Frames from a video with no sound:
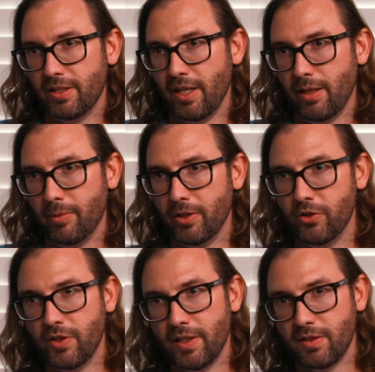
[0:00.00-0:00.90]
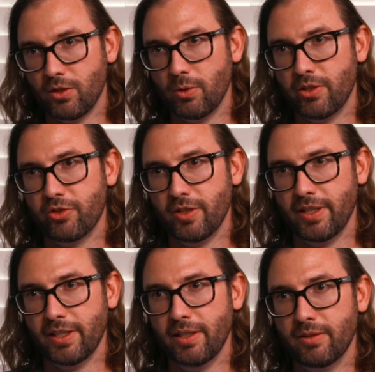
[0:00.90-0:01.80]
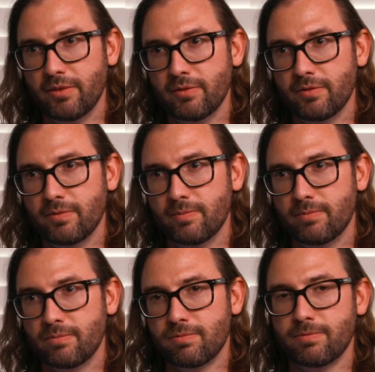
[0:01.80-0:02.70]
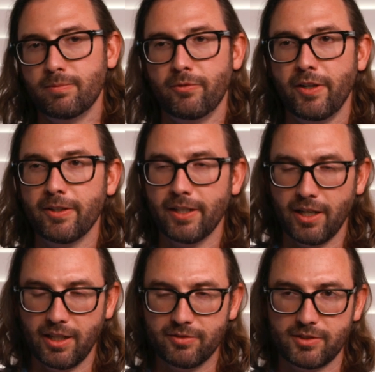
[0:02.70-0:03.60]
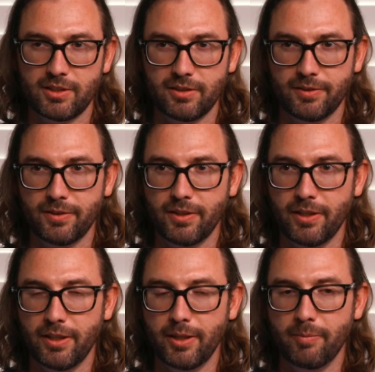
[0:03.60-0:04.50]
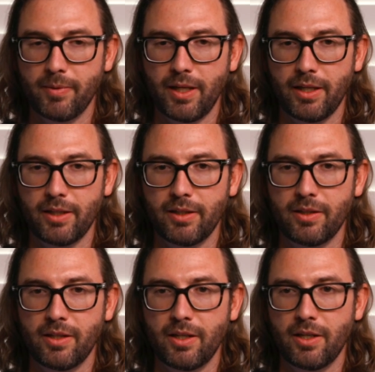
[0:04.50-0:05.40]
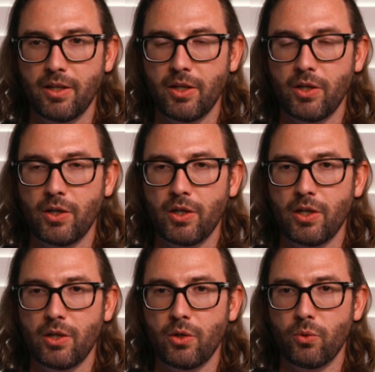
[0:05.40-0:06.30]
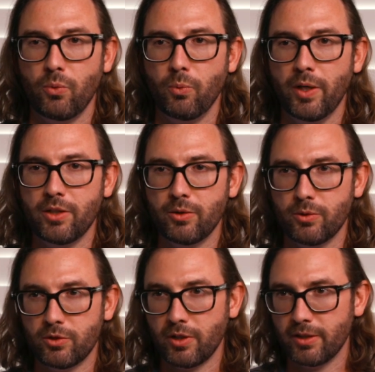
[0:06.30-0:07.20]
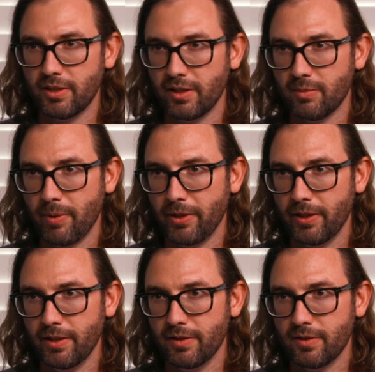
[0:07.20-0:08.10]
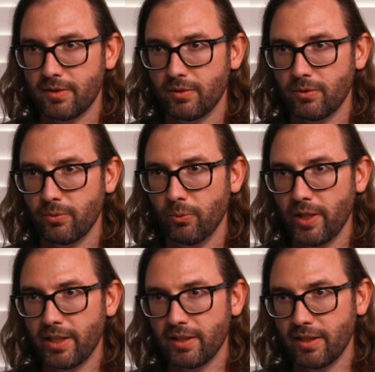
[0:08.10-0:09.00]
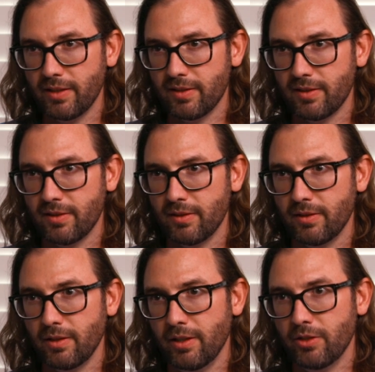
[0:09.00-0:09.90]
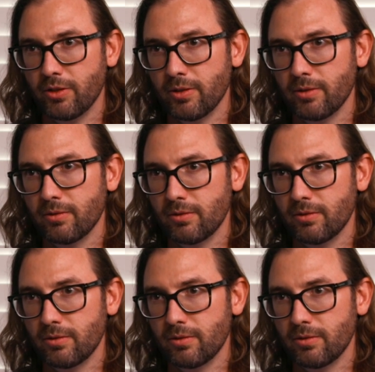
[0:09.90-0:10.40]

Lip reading: damage, that's a question I get very often. And when you start to experience weakness in your